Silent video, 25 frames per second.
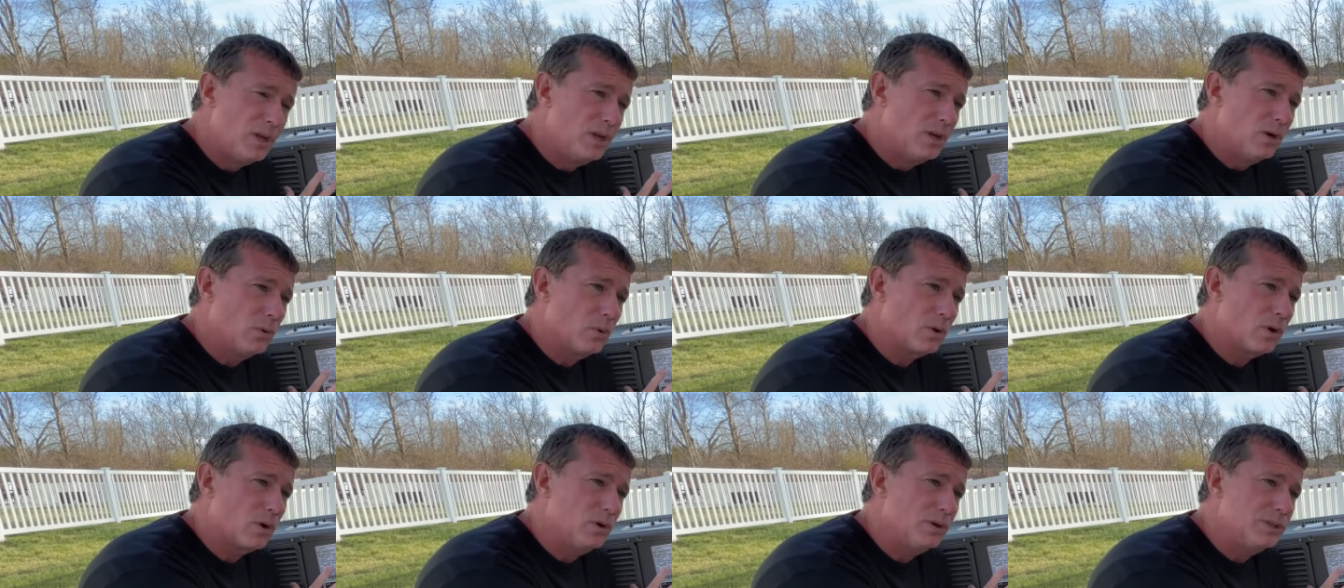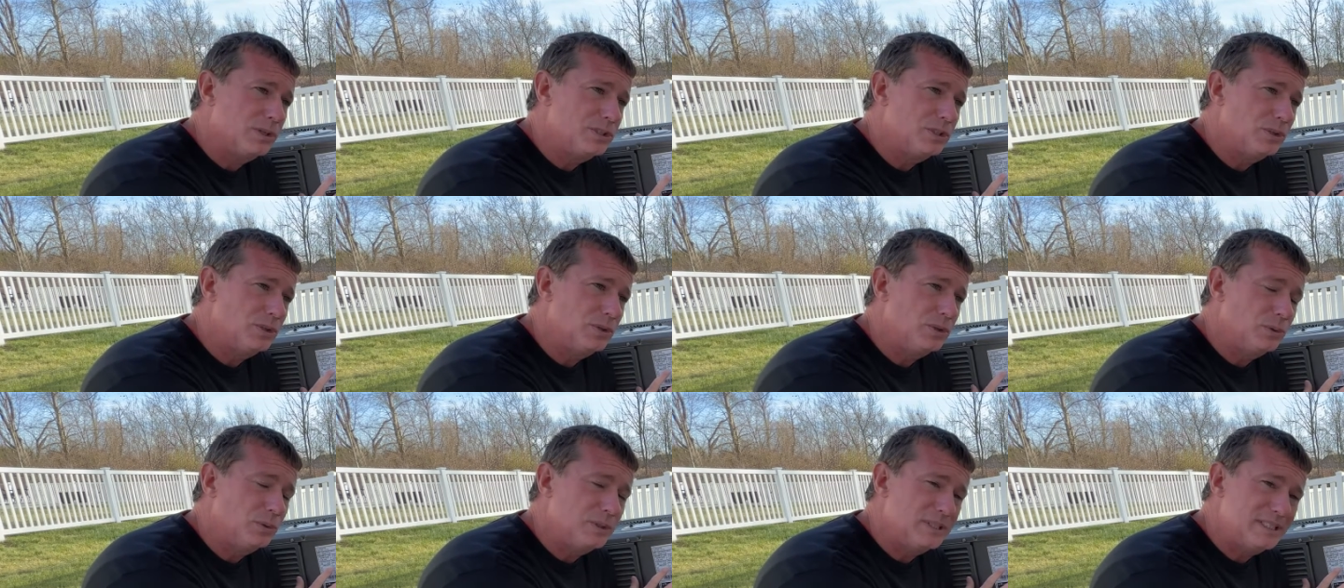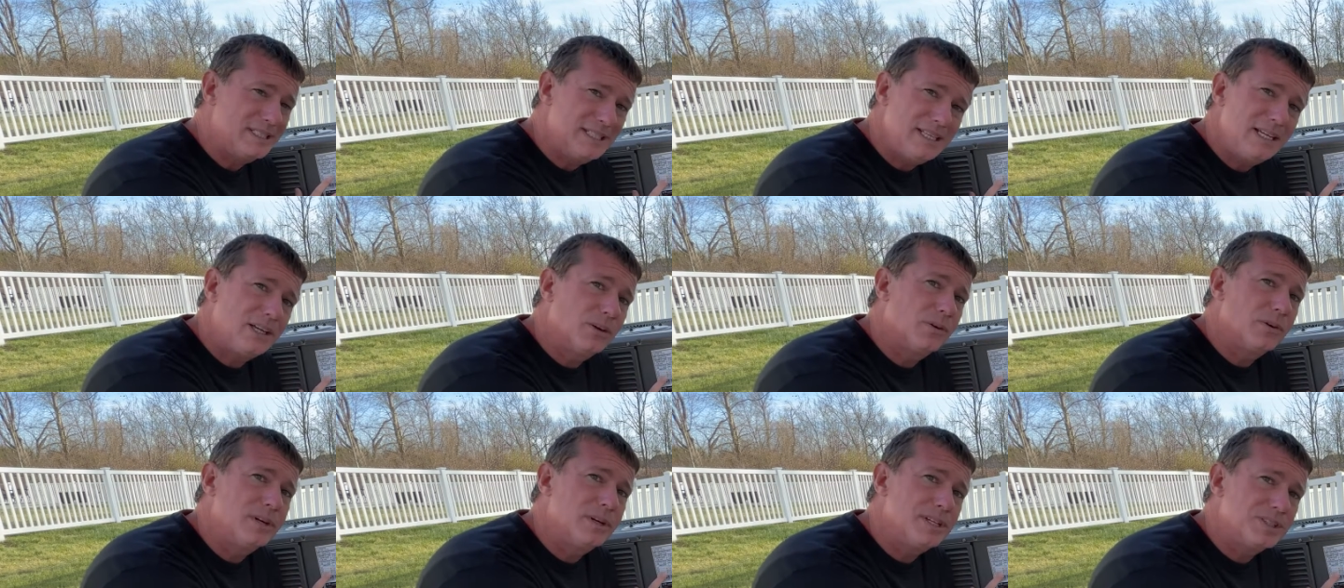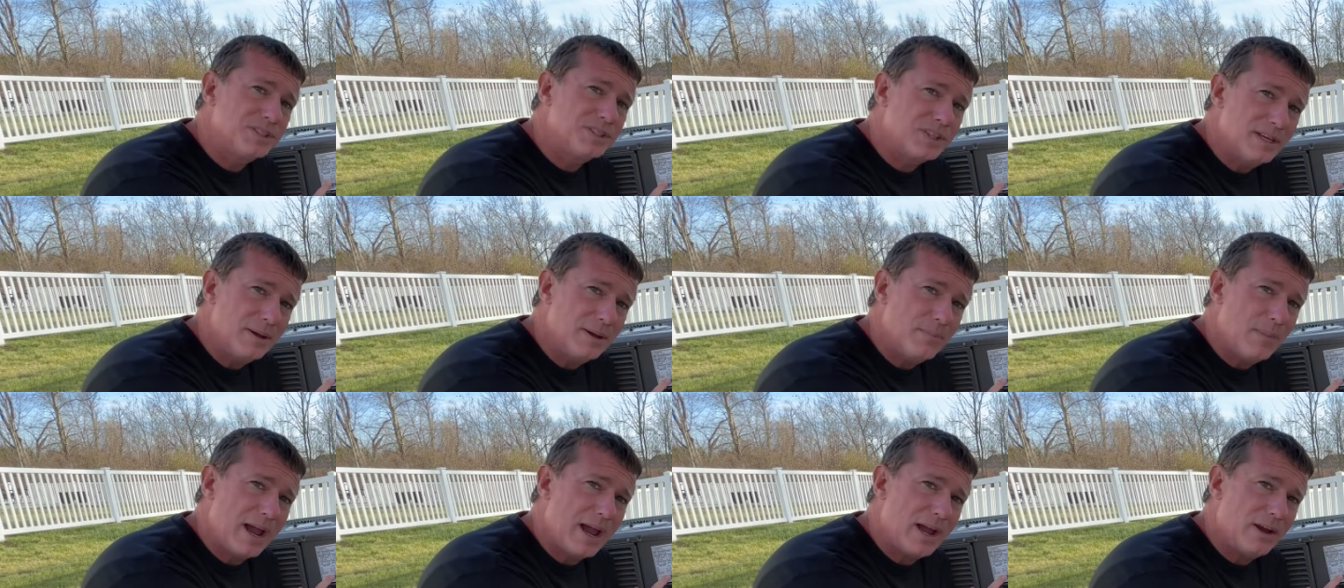We're going to decrease the
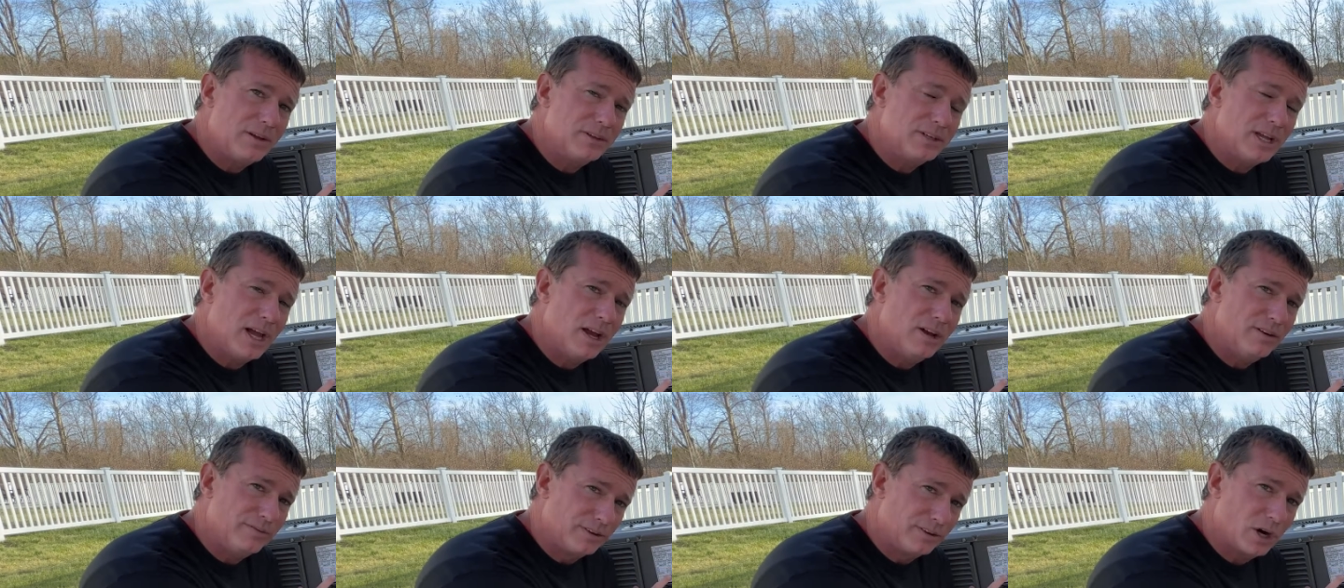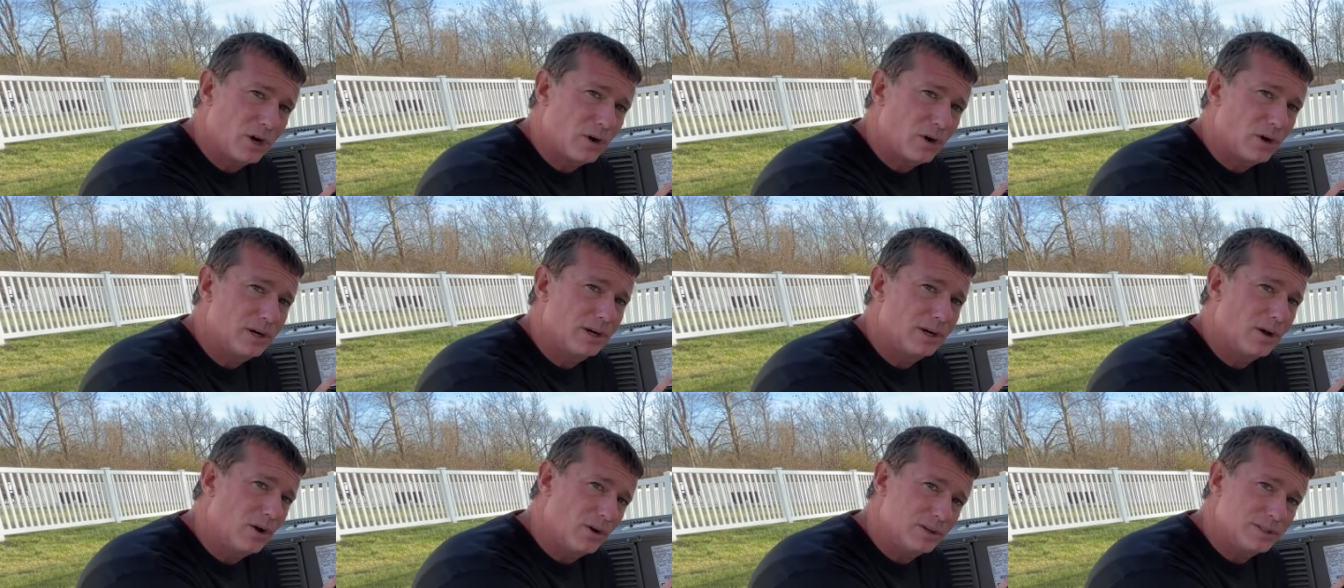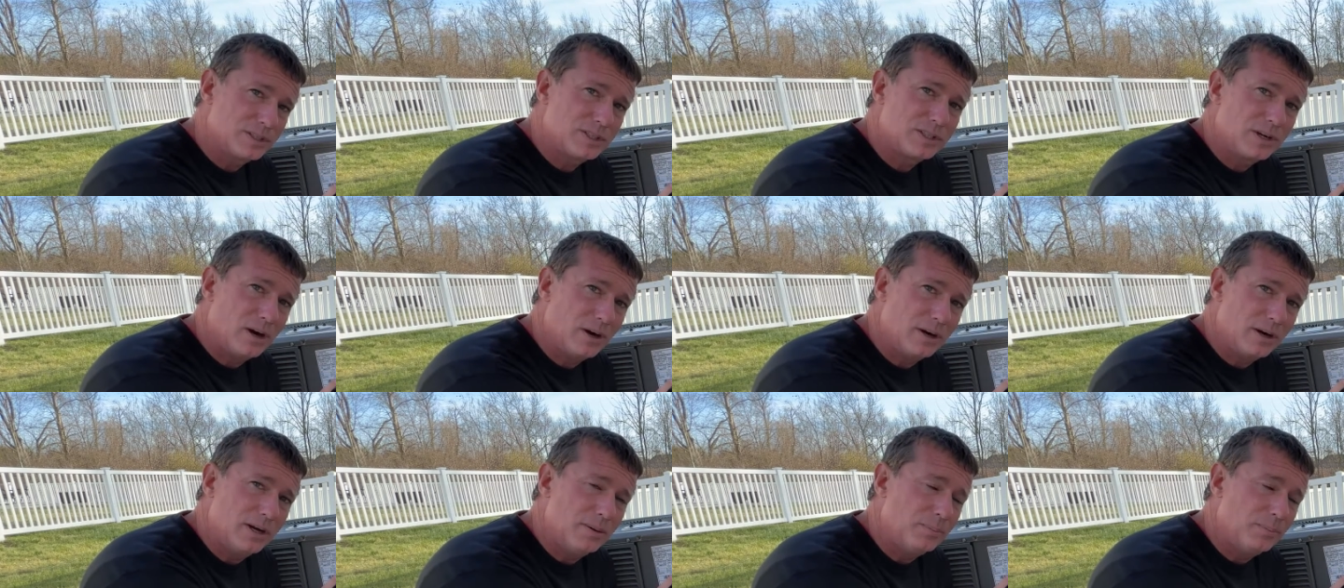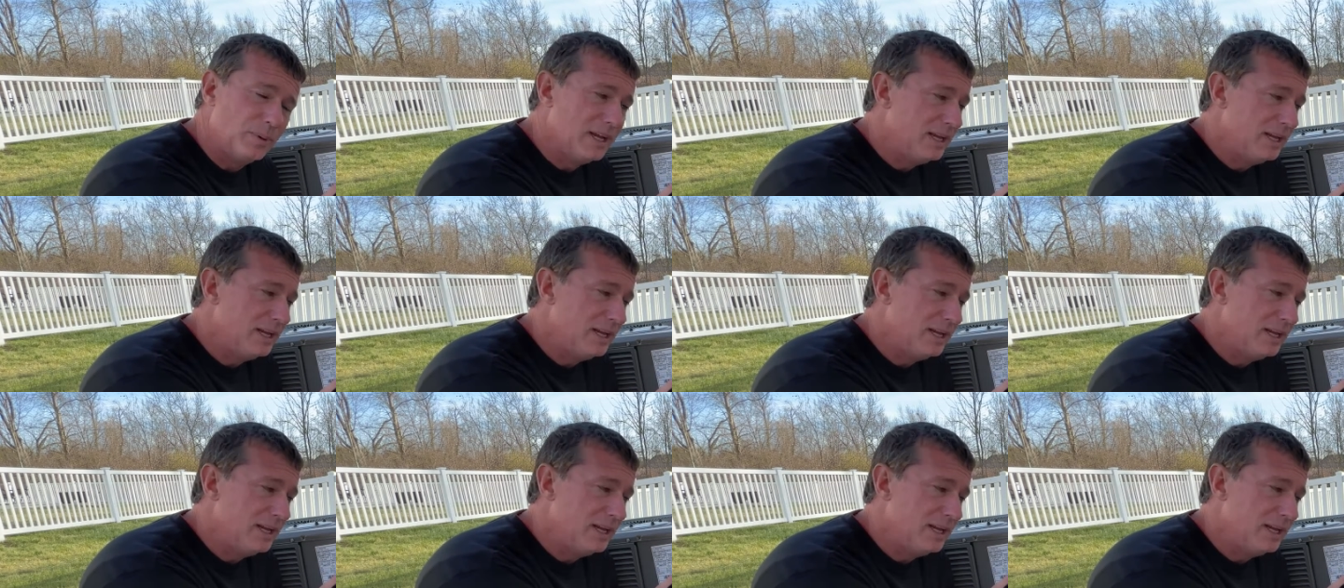amount of current on startup,